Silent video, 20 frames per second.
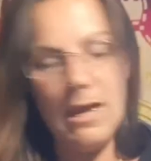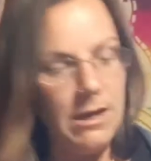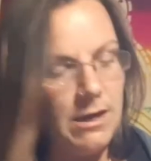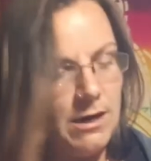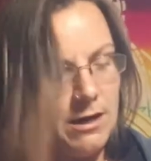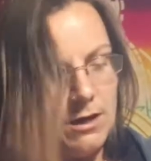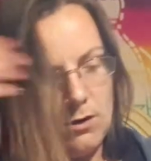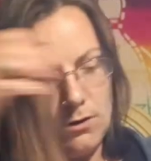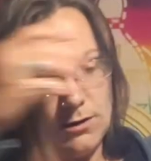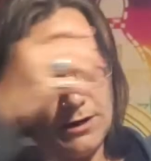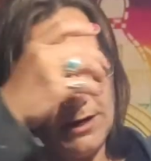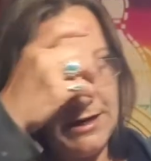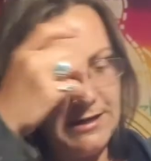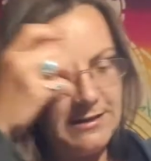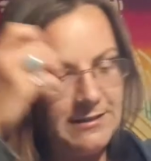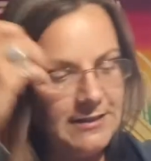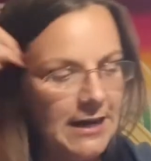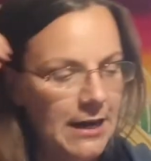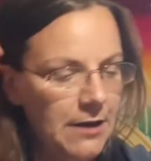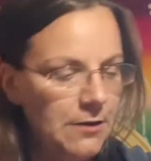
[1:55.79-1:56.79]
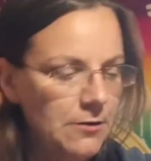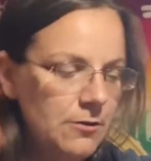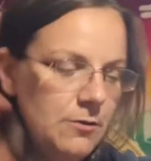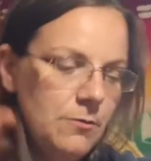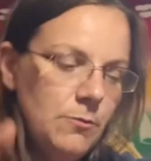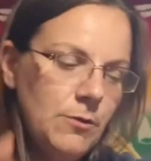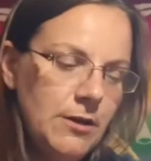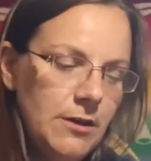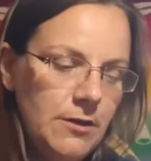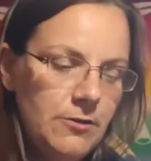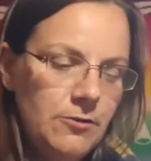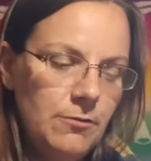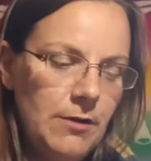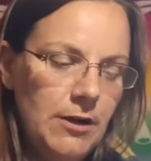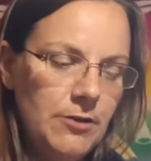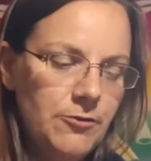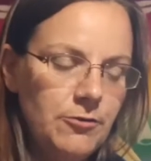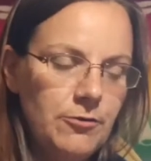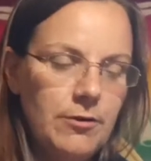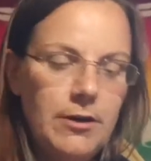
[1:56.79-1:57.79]
Okay, Saturn went into
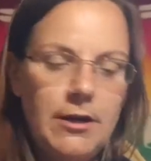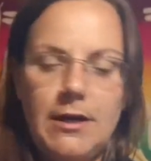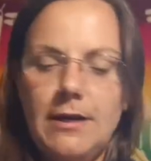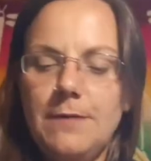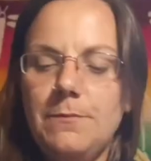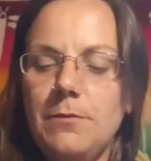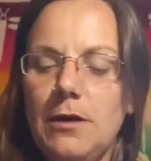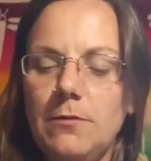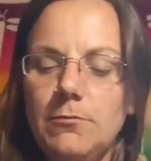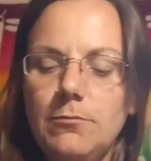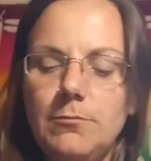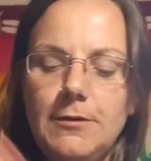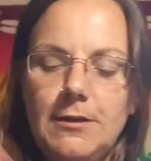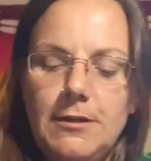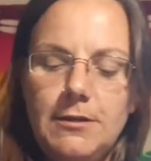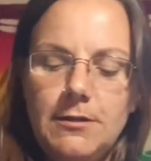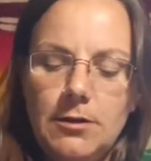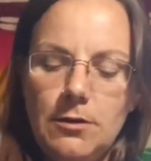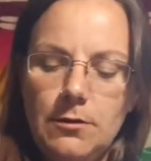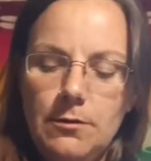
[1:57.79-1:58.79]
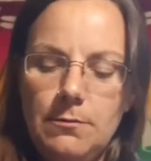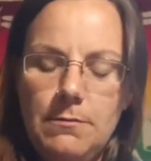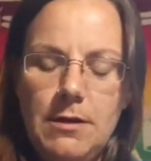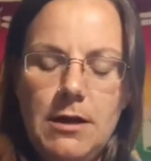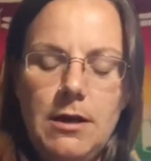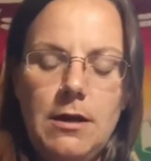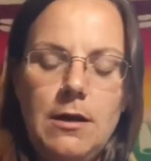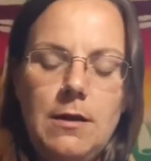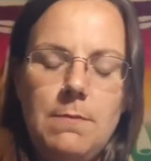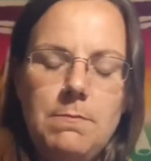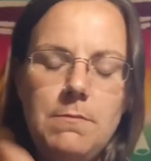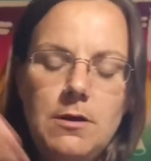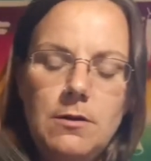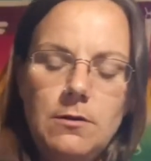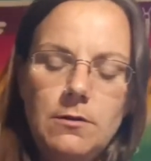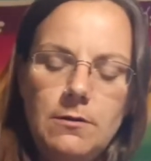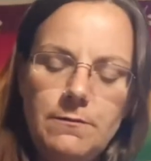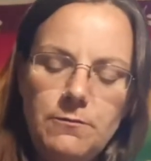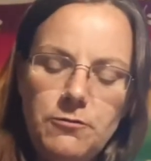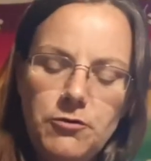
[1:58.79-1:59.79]
retrograde probably until the middle of
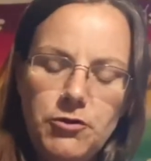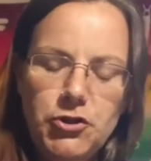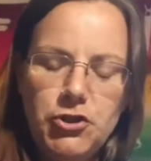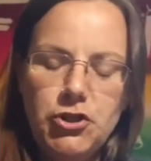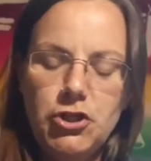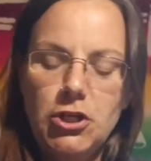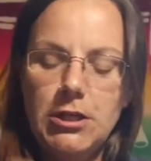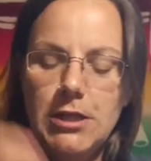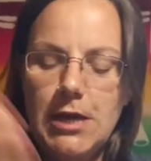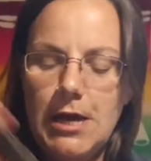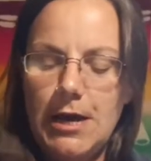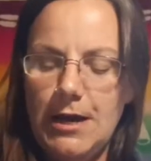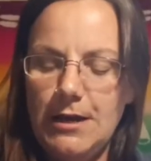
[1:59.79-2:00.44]
July.